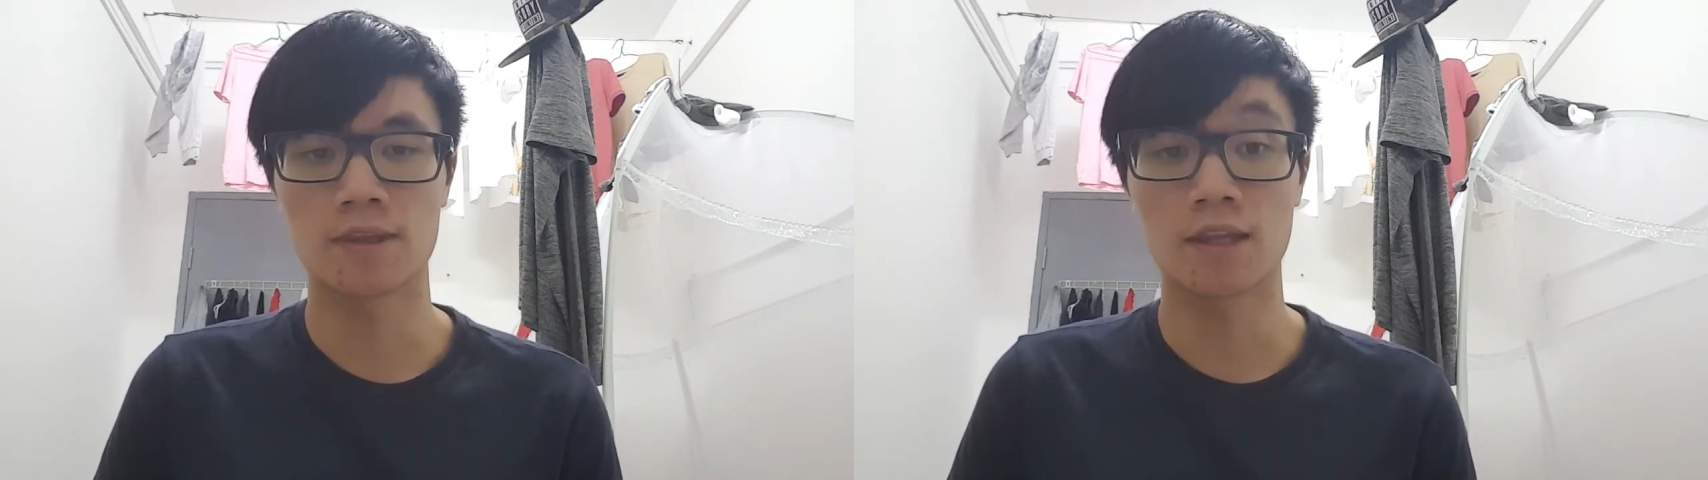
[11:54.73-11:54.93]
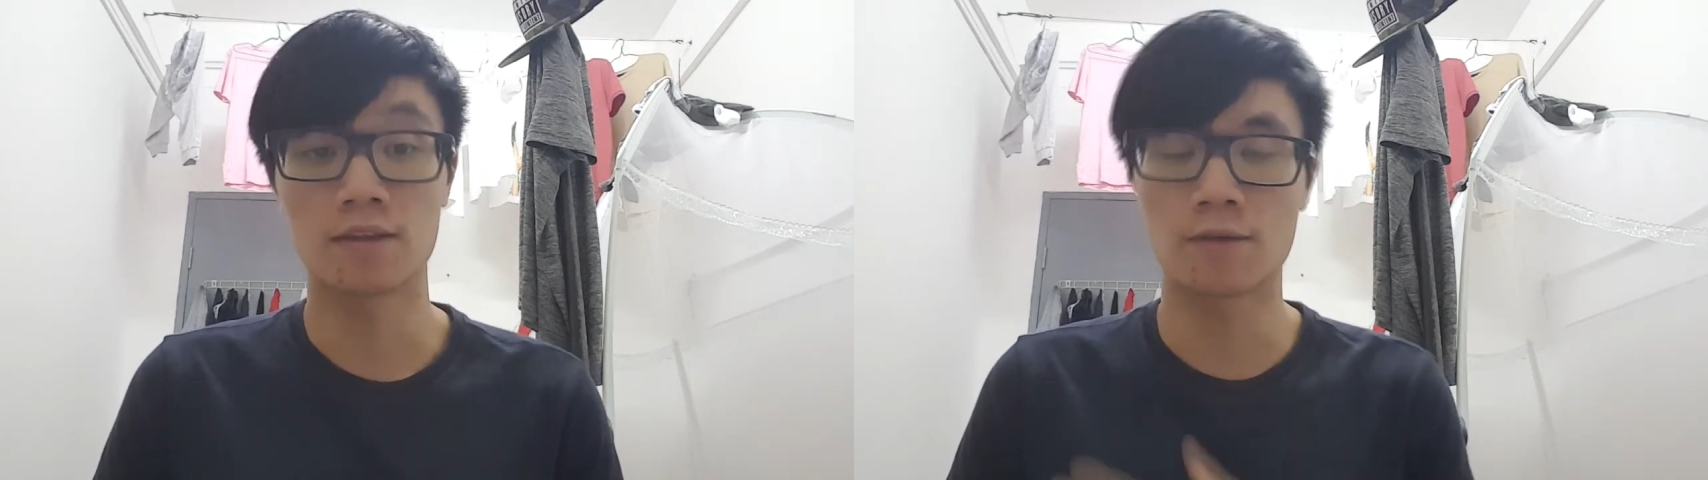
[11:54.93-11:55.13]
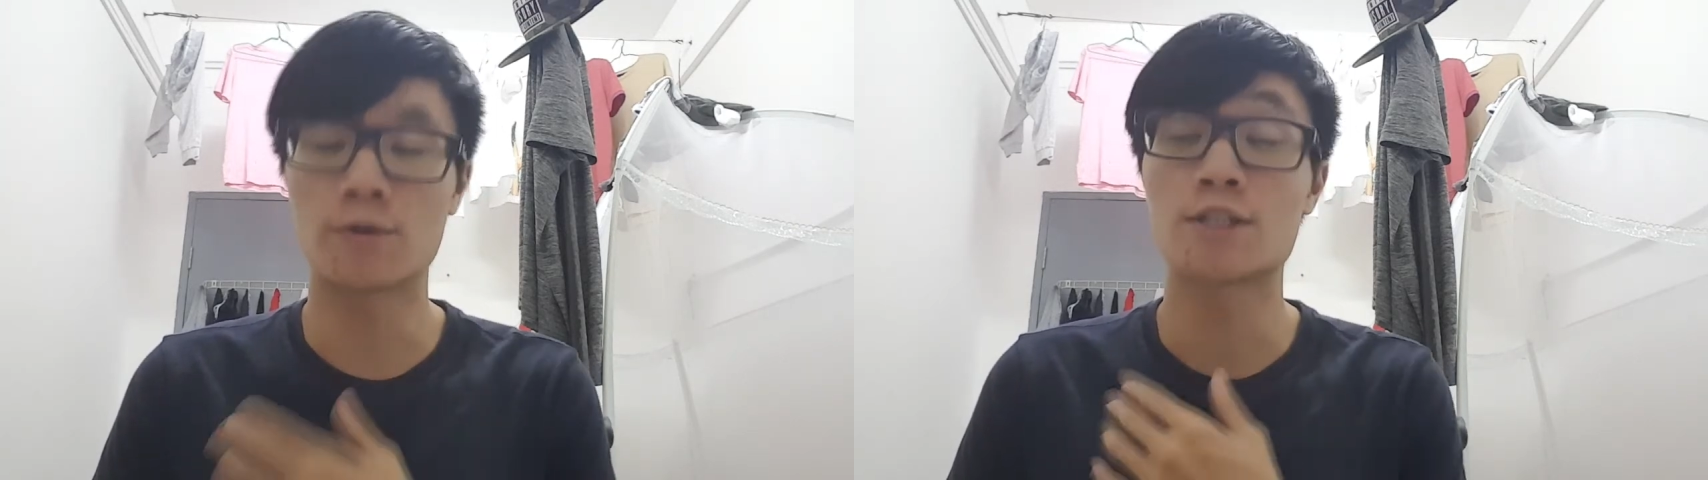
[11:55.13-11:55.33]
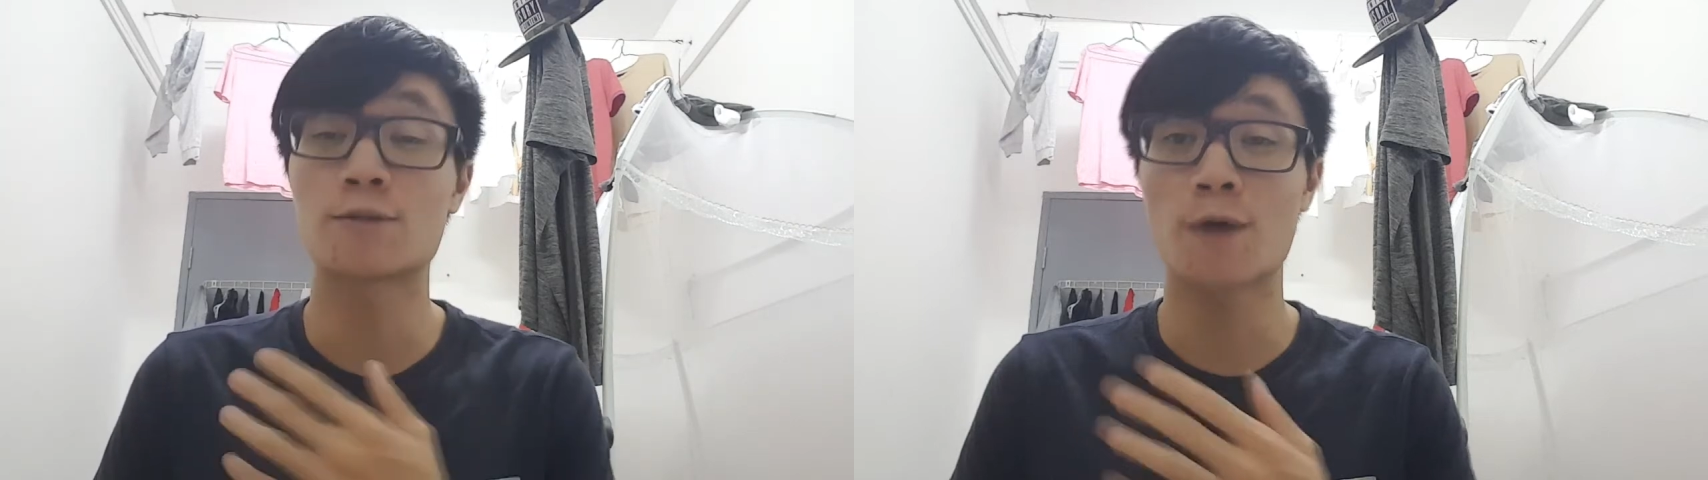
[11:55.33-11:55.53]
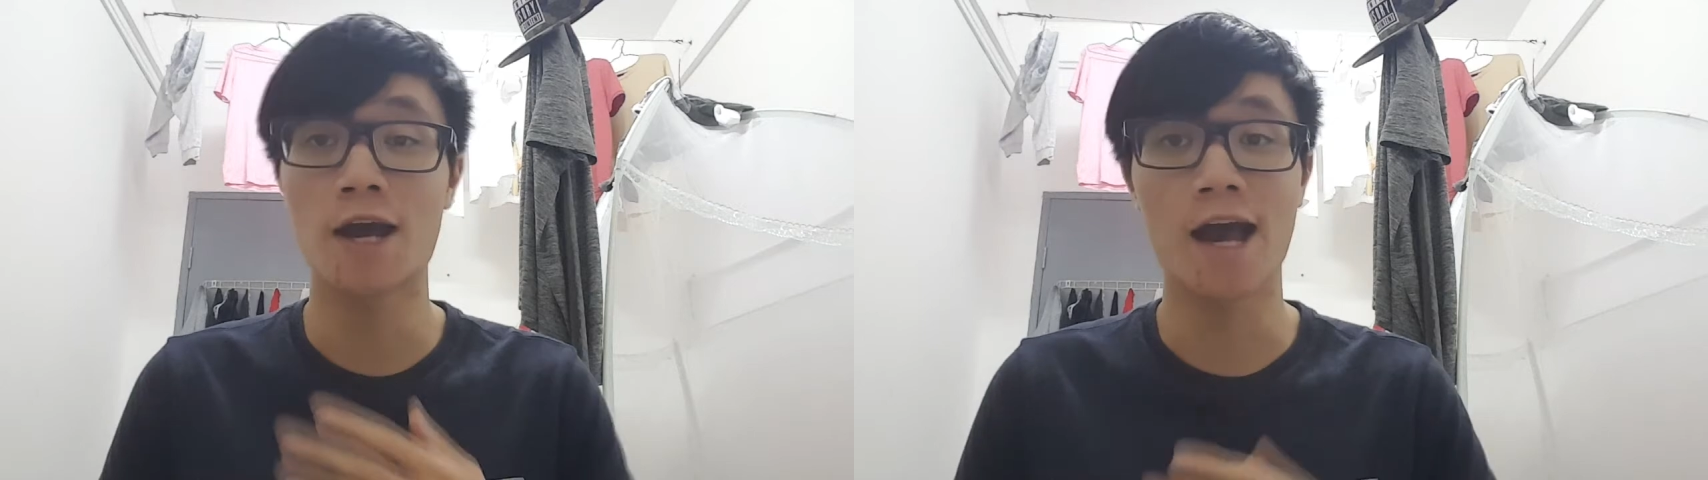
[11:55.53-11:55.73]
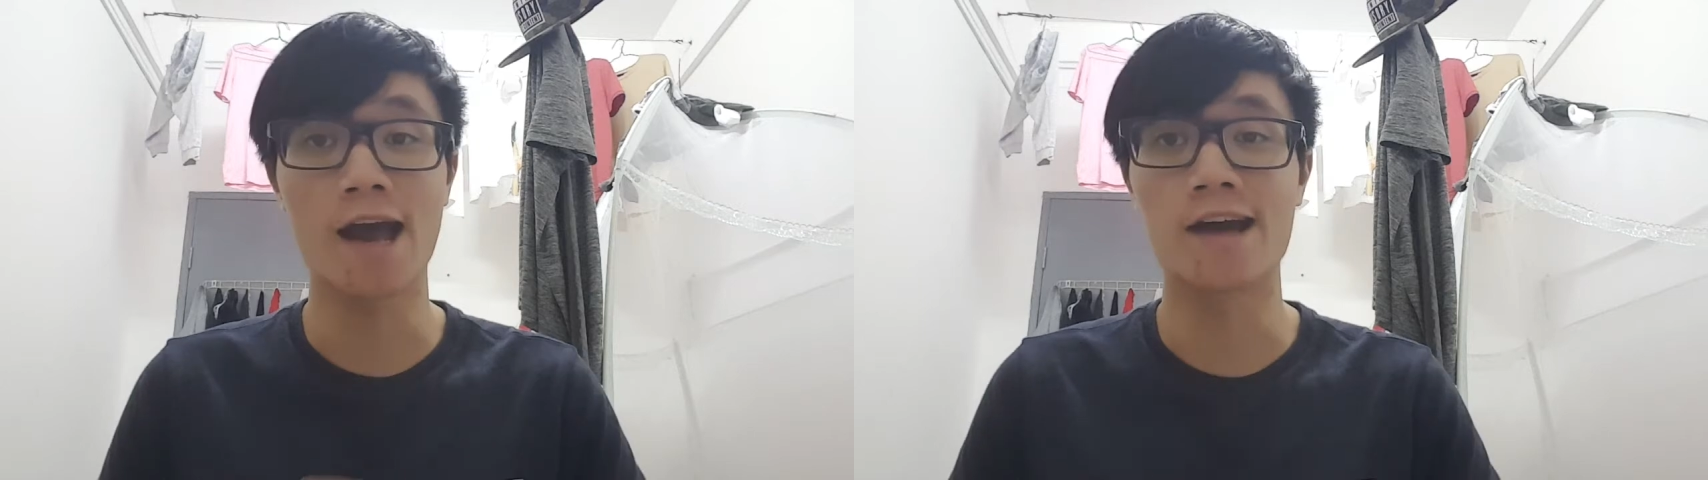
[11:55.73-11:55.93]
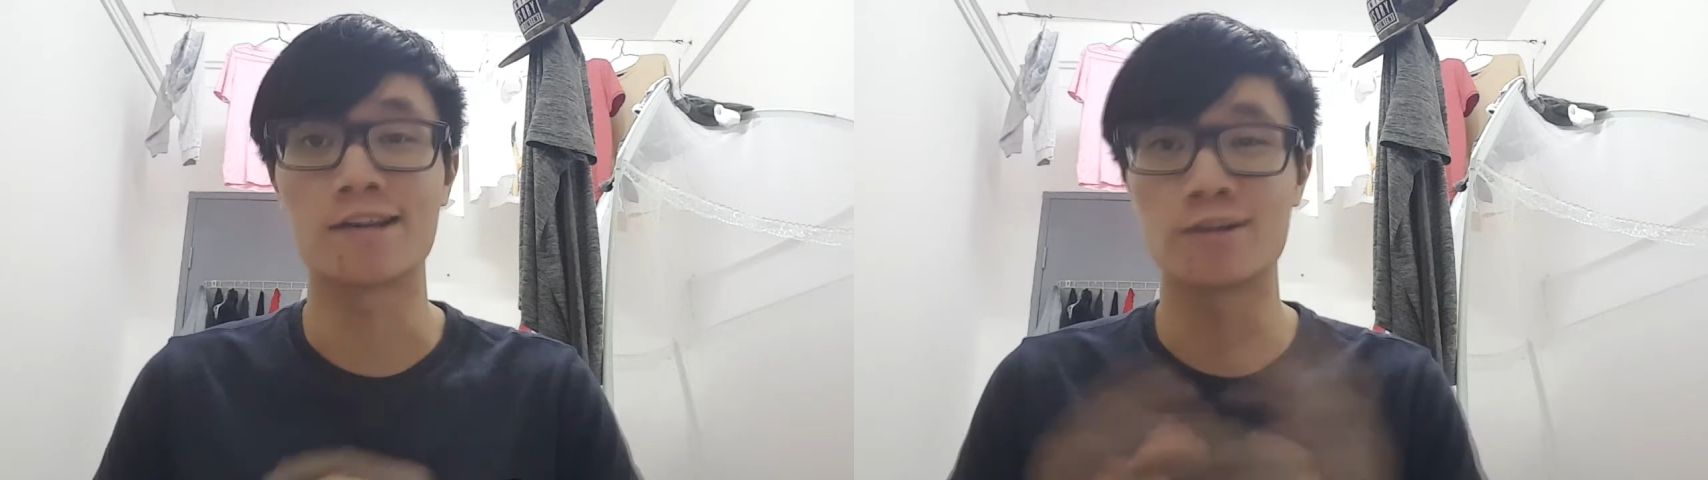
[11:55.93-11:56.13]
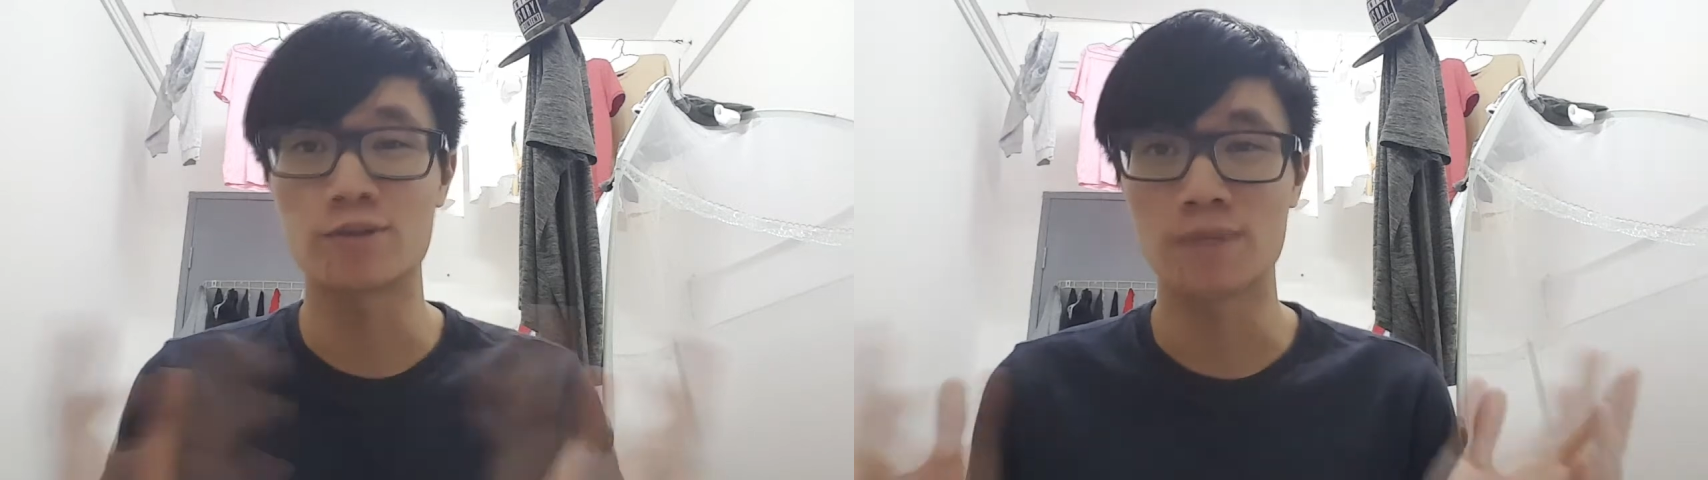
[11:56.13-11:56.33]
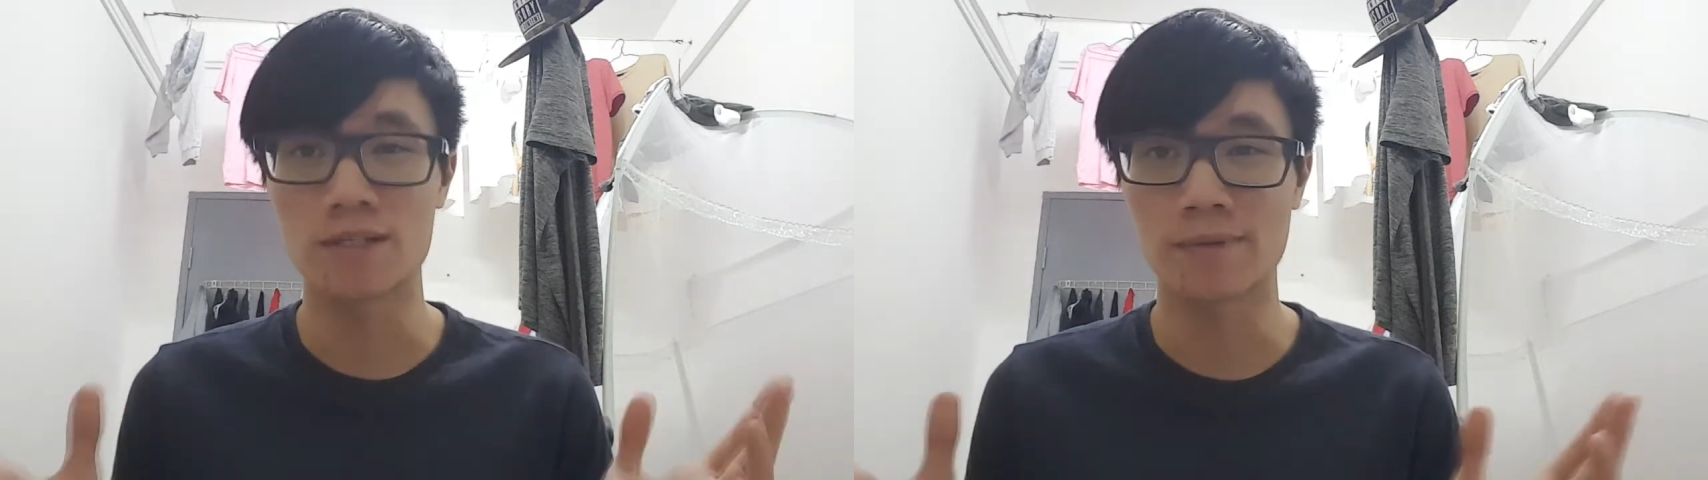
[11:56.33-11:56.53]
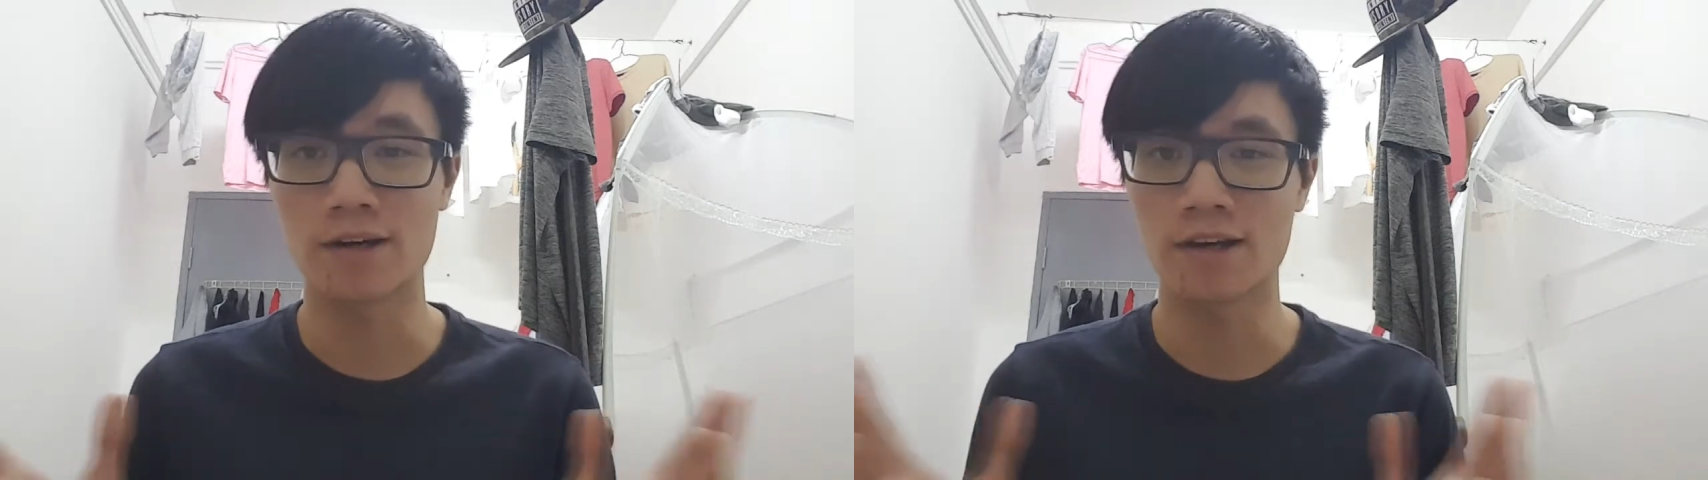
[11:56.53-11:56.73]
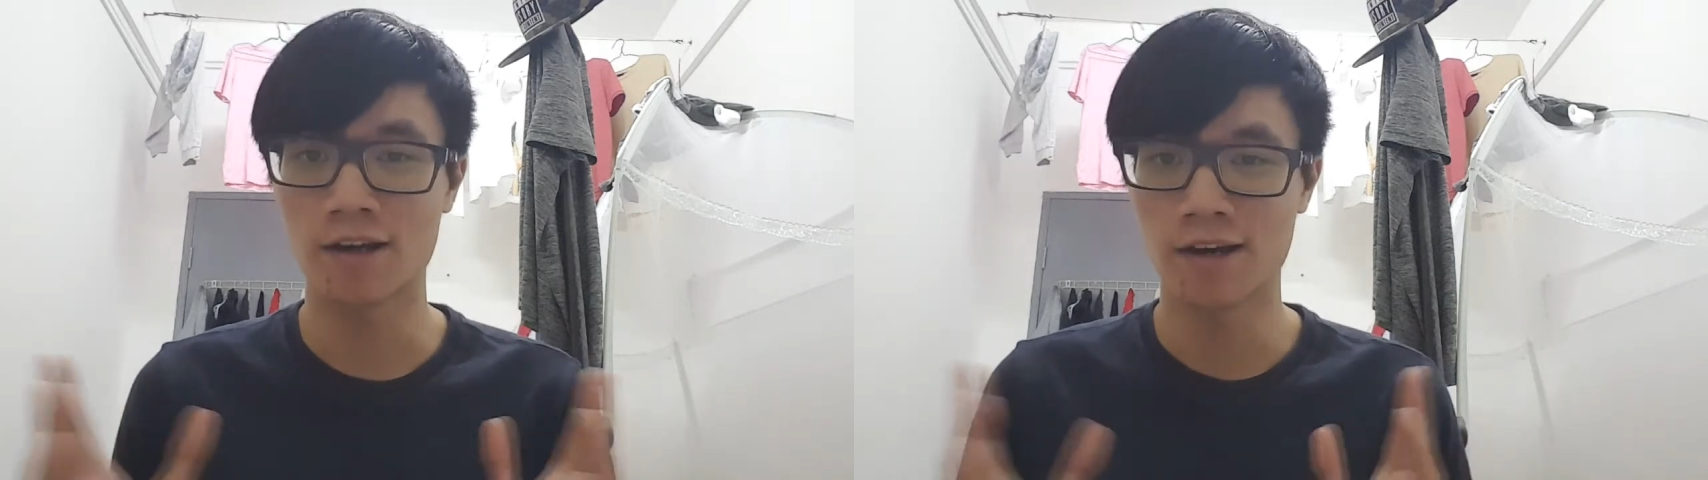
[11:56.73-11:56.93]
the reason why I had a huge pizza party